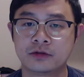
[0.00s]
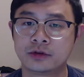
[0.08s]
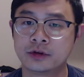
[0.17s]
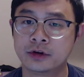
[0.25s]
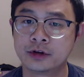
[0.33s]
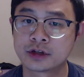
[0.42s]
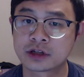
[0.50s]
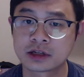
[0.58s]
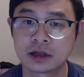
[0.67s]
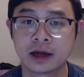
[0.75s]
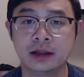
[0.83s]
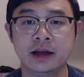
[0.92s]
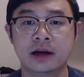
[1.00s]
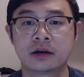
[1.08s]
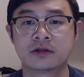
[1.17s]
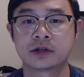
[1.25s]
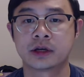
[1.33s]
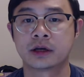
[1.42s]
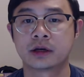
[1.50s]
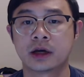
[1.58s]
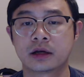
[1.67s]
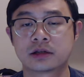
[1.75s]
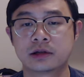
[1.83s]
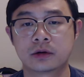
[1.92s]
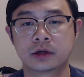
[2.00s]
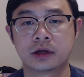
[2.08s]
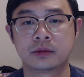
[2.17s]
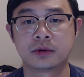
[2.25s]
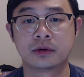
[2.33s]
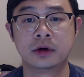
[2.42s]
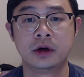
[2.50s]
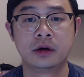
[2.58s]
you're just slightly out of sync at slower tempo,